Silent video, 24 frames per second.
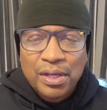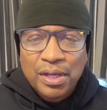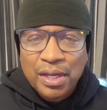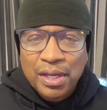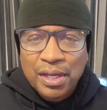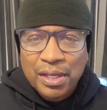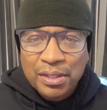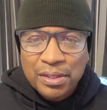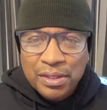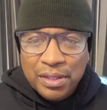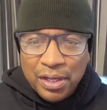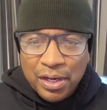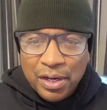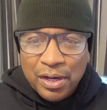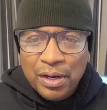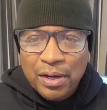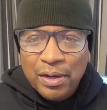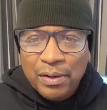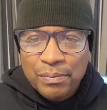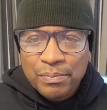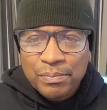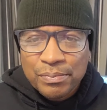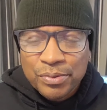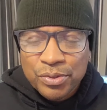and
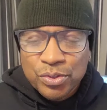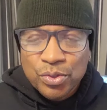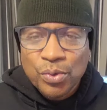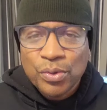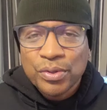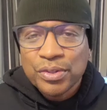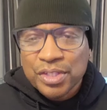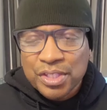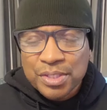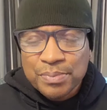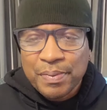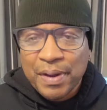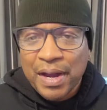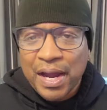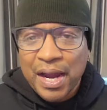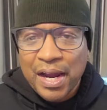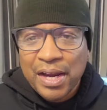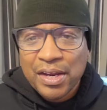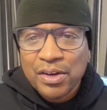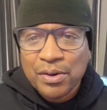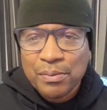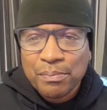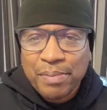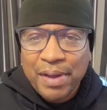they're doing this
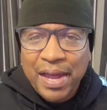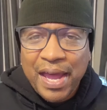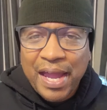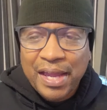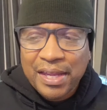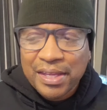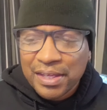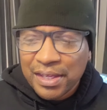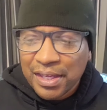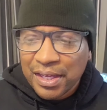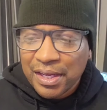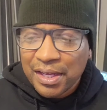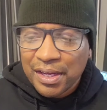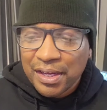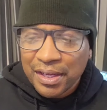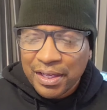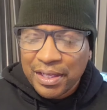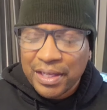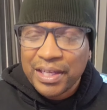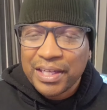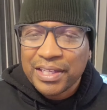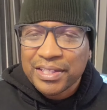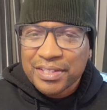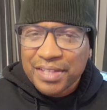behind your back,
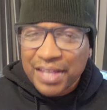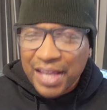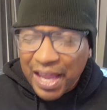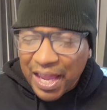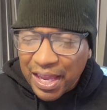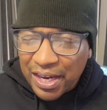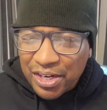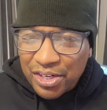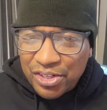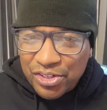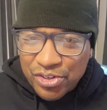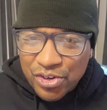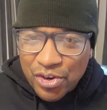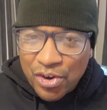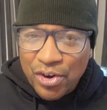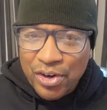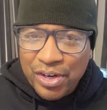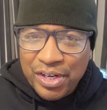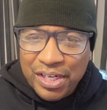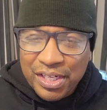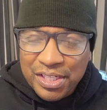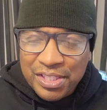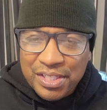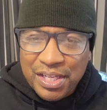yeah, it's kind of
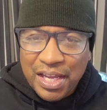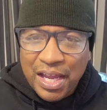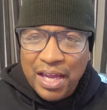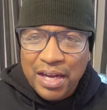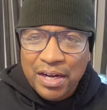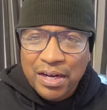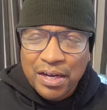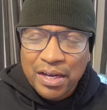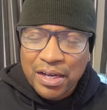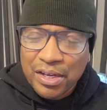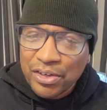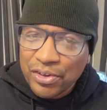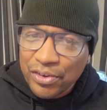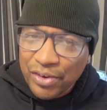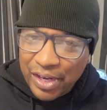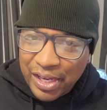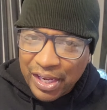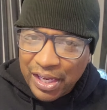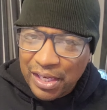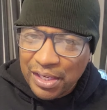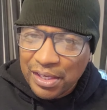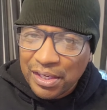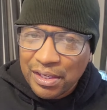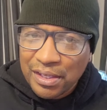dirty and it's kind of
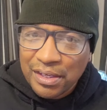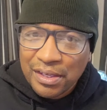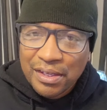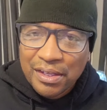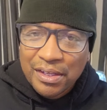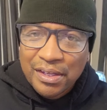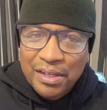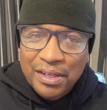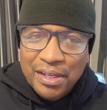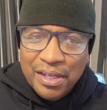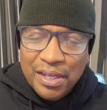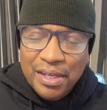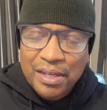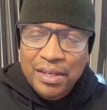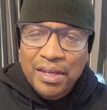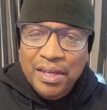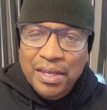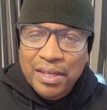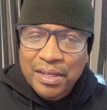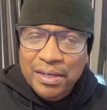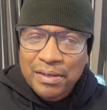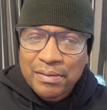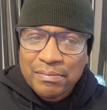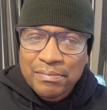underhanded,
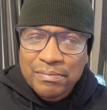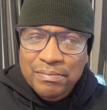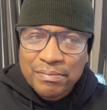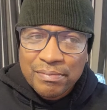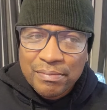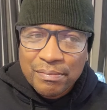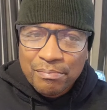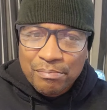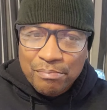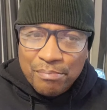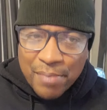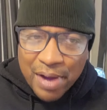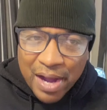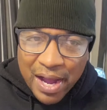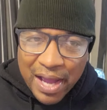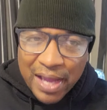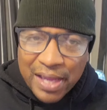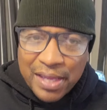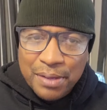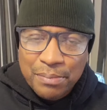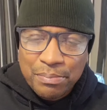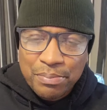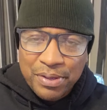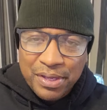in
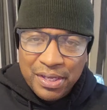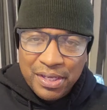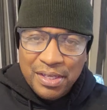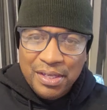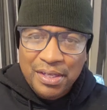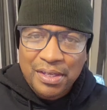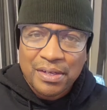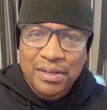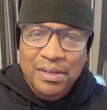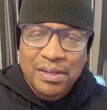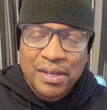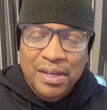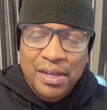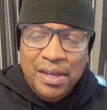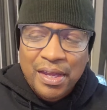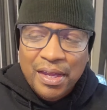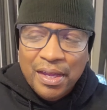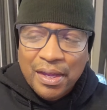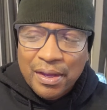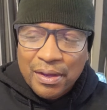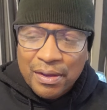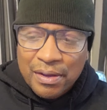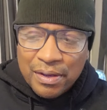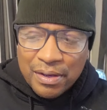my opinion.
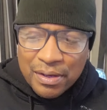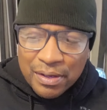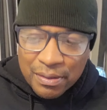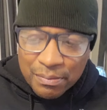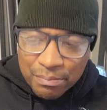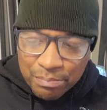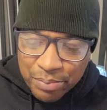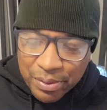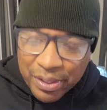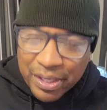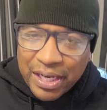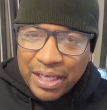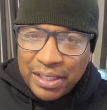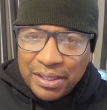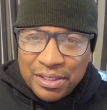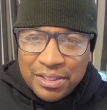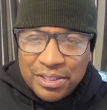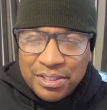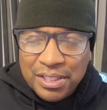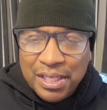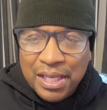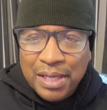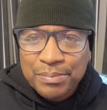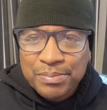But at the
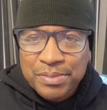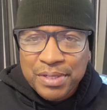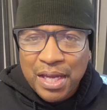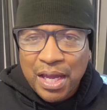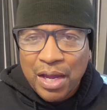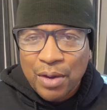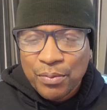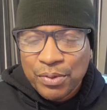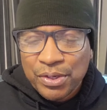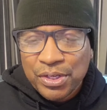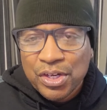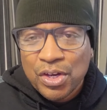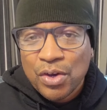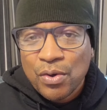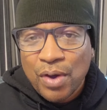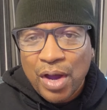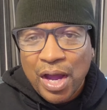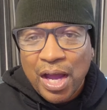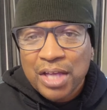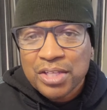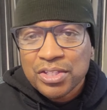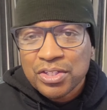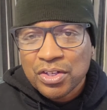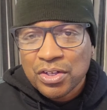same time, we know
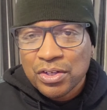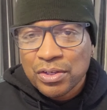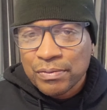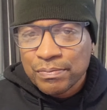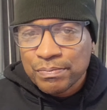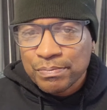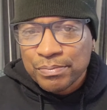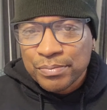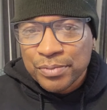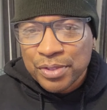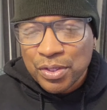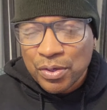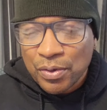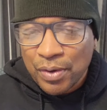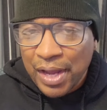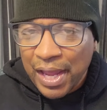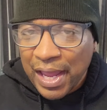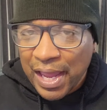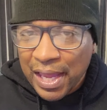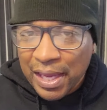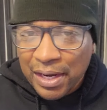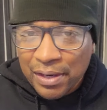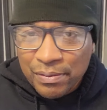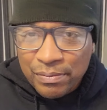Oscar, you know,
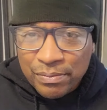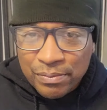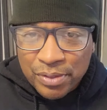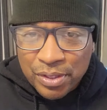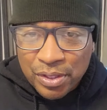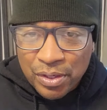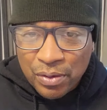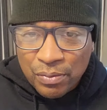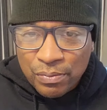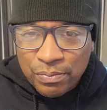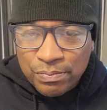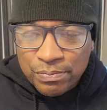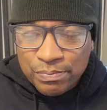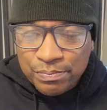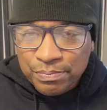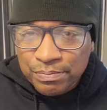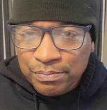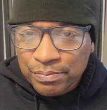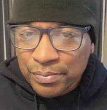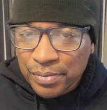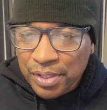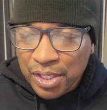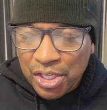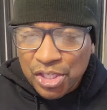had, you know,
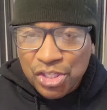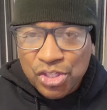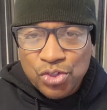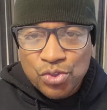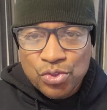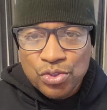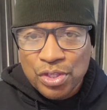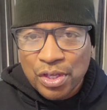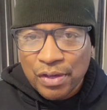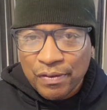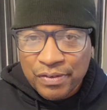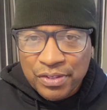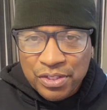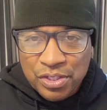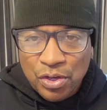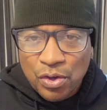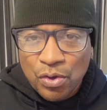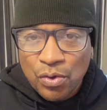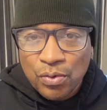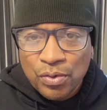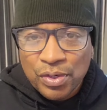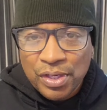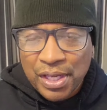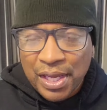issues of his
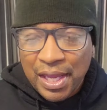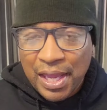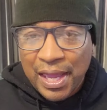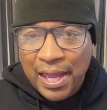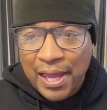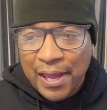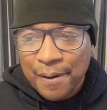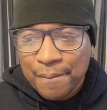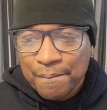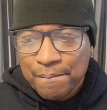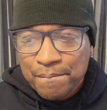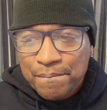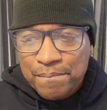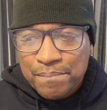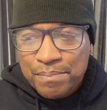own. He had